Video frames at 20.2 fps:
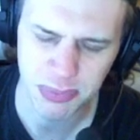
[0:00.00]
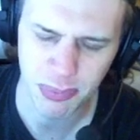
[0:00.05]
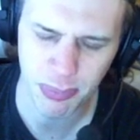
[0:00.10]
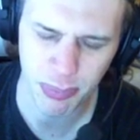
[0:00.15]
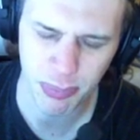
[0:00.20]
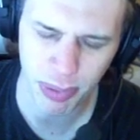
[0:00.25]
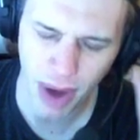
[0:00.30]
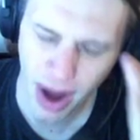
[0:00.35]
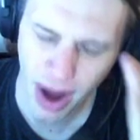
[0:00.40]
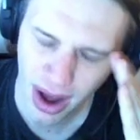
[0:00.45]

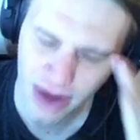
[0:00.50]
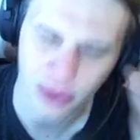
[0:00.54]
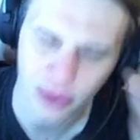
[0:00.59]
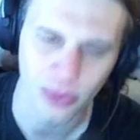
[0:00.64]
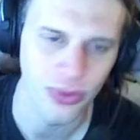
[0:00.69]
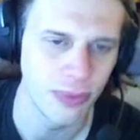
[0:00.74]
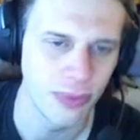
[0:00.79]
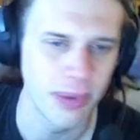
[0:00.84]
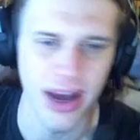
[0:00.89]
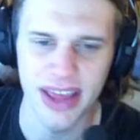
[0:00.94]

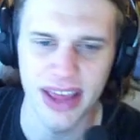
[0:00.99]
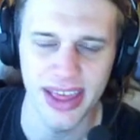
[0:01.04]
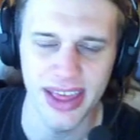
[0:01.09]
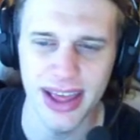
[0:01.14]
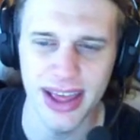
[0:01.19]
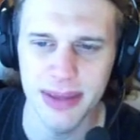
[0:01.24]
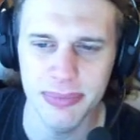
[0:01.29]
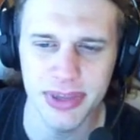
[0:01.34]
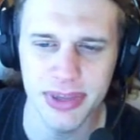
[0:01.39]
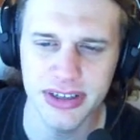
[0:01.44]
boggled by
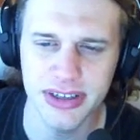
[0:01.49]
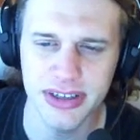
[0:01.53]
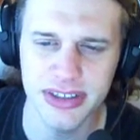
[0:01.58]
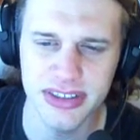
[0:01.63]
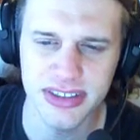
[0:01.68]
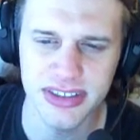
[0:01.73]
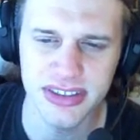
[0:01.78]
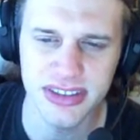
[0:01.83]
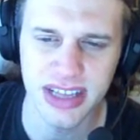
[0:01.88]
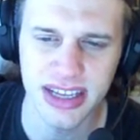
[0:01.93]
that
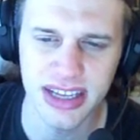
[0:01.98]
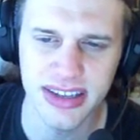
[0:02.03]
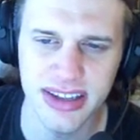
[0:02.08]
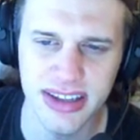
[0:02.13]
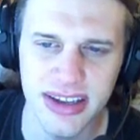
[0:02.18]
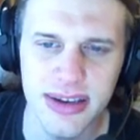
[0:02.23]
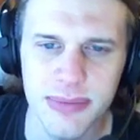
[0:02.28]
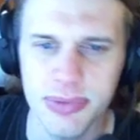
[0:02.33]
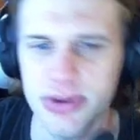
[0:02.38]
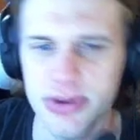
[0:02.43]
because they
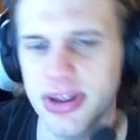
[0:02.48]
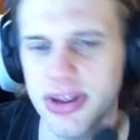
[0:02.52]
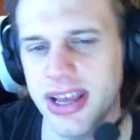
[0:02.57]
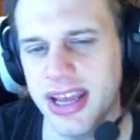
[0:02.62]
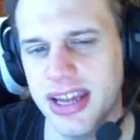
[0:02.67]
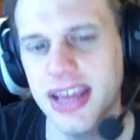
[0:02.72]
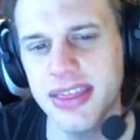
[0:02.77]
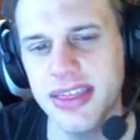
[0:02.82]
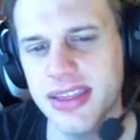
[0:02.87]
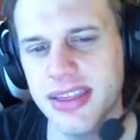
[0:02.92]
didn't put
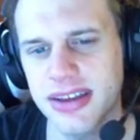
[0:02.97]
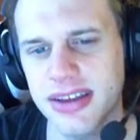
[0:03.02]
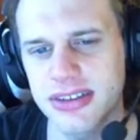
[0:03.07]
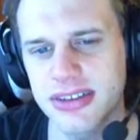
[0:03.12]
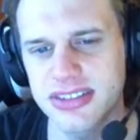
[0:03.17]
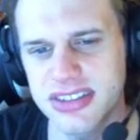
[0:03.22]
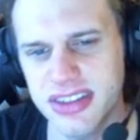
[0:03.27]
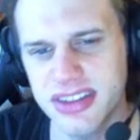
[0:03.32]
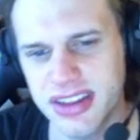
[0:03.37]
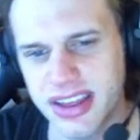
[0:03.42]
anything
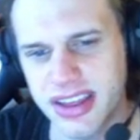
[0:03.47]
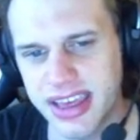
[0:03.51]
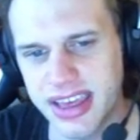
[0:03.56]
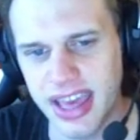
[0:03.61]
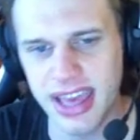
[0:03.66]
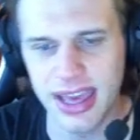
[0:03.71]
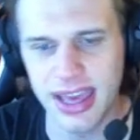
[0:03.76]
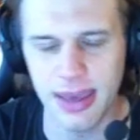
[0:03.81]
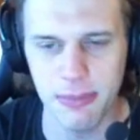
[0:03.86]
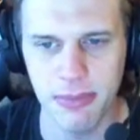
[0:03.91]
else in the
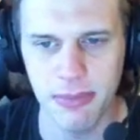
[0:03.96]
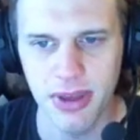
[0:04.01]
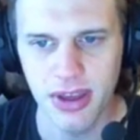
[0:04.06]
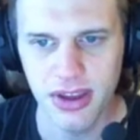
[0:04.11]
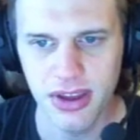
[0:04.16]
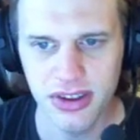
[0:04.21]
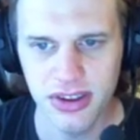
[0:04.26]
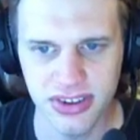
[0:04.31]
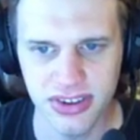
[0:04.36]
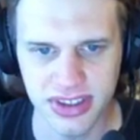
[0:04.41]
game
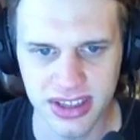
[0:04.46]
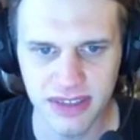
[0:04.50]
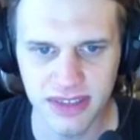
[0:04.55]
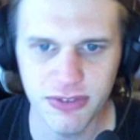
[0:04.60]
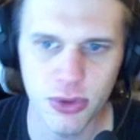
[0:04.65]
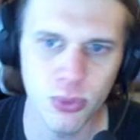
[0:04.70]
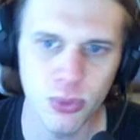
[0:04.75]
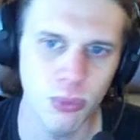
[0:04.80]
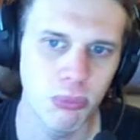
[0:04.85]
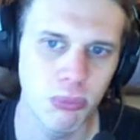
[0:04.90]
to give
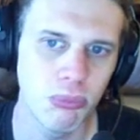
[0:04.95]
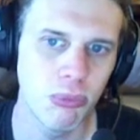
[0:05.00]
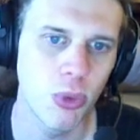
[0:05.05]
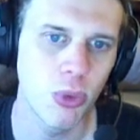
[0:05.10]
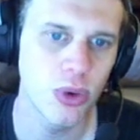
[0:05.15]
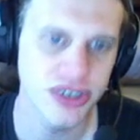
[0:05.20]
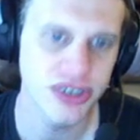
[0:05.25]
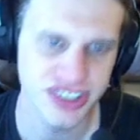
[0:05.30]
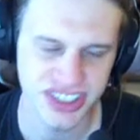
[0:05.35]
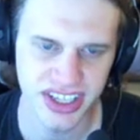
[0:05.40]
you
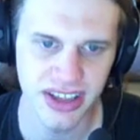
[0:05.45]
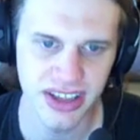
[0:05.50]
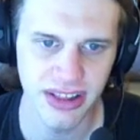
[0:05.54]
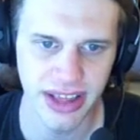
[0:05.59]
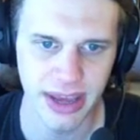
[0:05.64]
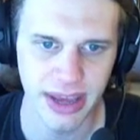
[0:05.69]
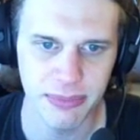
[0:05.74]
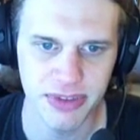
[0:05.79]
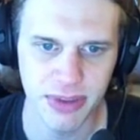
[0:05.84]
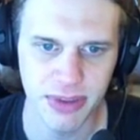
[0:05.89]
more skill
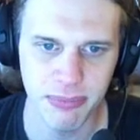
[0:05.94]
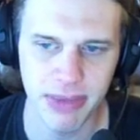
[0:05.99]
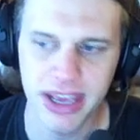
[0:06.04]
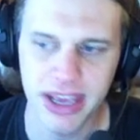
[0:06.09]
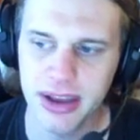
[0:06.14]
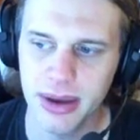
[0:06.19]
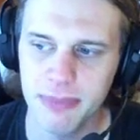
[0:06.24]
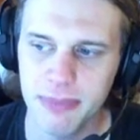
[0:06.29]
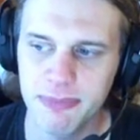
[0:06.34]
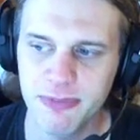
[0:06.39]
amp to
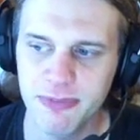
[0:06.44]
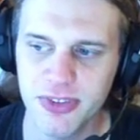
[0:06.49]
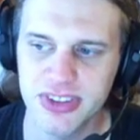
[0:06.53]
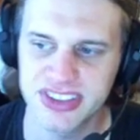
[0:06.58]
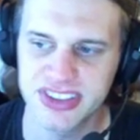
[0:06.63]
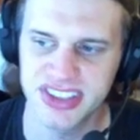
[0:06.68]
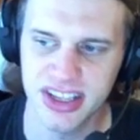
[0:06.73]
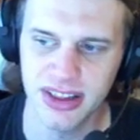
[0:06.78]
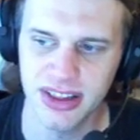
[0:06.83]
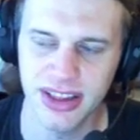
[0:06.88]
make up for the
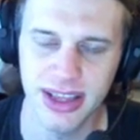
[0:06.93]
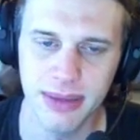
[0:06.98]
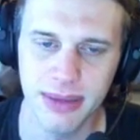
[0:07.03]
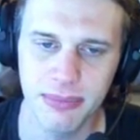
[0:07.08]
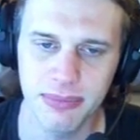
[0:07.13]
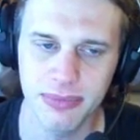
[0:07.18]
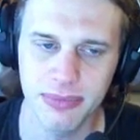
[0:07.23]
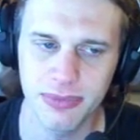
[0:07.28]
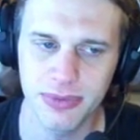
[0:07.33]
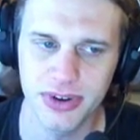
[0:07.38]
skill amp
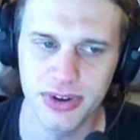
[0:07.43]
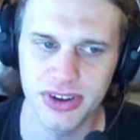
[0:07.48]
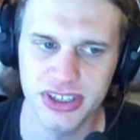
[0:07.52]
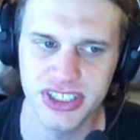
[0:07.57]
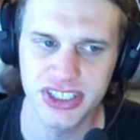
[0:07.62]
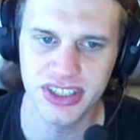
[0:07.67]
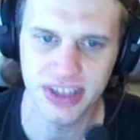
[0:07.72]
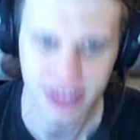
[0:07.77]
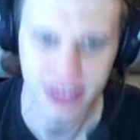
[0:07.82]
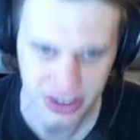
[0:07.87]

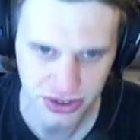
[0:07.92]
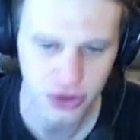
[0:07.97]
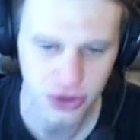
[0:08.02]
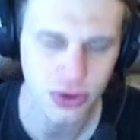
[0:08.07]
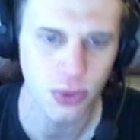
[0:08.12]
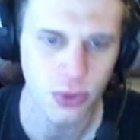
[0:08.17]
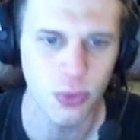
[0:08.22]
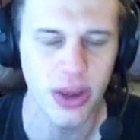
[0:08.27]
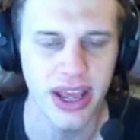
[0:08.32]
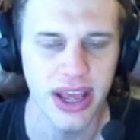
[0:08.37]
reduction that they took
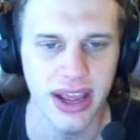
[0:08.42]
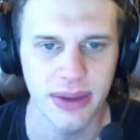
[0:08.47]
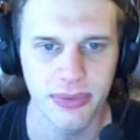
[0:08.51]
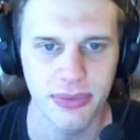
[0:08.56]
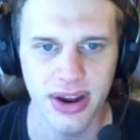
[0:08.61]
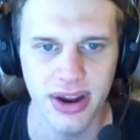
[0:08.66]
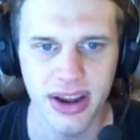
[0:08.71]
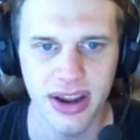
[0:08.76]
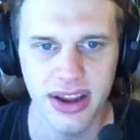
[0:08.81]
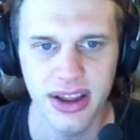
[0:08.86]
away,
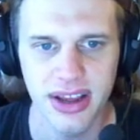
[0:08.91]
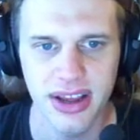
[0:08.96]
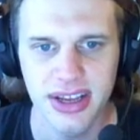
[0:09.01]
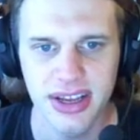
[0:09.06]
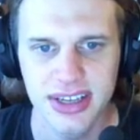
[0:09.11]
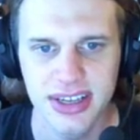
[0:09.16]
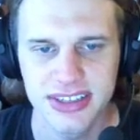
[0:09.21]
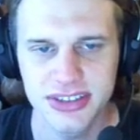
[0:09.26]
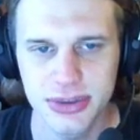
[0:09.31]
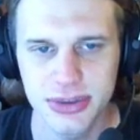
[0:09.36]
right?
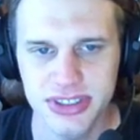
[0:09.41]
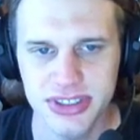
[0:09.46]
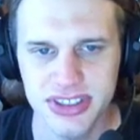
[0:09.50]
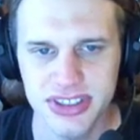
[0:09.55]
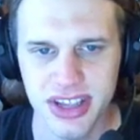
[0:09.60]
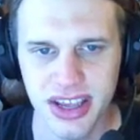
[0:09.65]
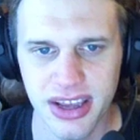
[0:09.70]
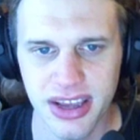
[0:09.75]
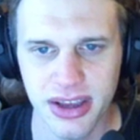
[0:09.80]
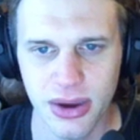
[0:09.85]
So it's
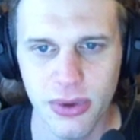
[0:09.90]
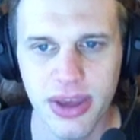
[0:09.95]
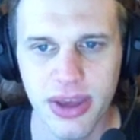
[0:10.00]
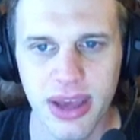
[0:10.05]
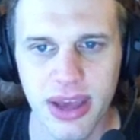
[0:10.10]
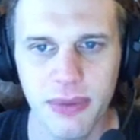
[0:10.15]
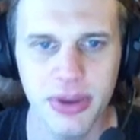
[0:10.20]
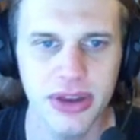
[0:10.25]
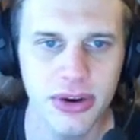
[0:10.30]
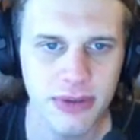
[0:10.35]
like,
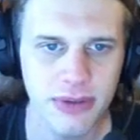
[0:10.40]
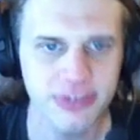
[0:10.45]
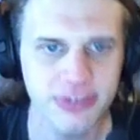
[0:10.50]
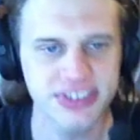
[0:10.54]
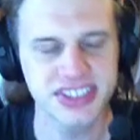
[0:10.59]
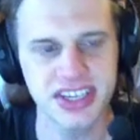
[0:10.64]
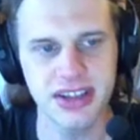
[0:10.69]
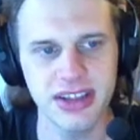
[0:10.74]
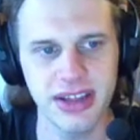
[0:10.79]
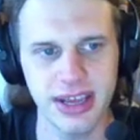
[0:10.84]
okay, we nerfed
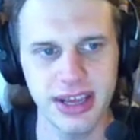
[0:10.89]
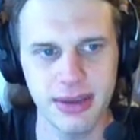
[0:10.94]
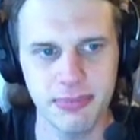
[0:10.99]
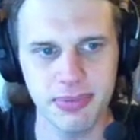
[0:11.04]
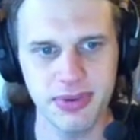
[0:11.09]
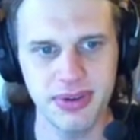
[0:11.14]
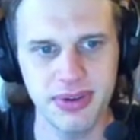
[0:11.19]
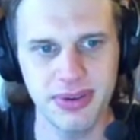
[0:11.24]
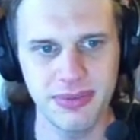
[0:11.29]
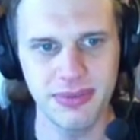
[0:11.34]
skill amp
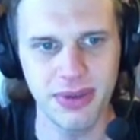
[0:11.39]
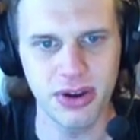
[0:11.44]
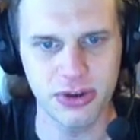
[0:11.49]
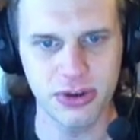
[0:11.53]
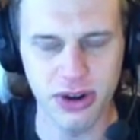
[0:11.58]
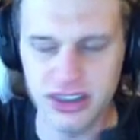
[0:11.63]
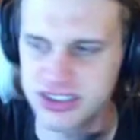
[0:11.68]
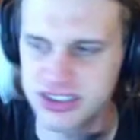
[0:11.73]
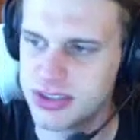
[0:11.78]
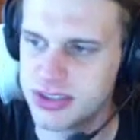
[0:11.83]

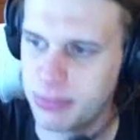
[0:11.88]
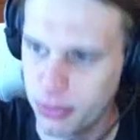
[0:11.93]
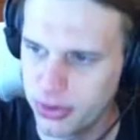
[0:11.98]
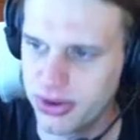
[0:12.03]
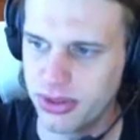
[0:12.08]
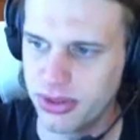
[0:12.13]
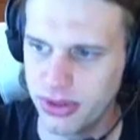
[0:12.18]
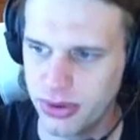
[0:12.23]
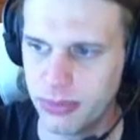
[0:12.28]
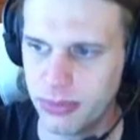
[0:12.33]
across the board
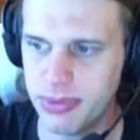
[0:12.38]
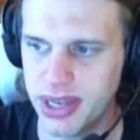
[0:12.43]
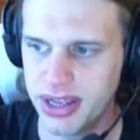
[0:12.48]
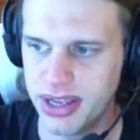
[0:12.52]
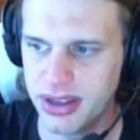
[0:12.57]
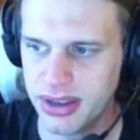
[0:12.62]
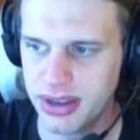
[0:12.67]
a little bit.